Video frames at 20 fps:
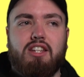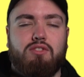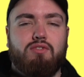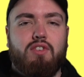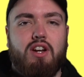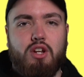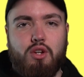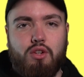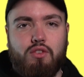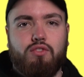It's
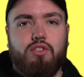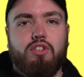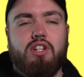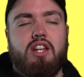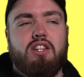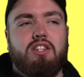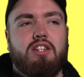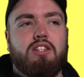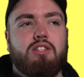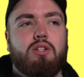very good for
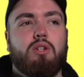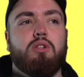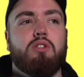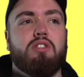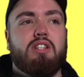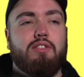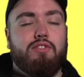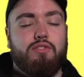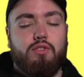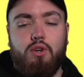Deji. It's a good
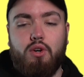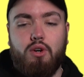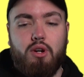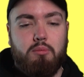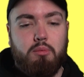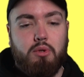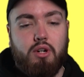step forward,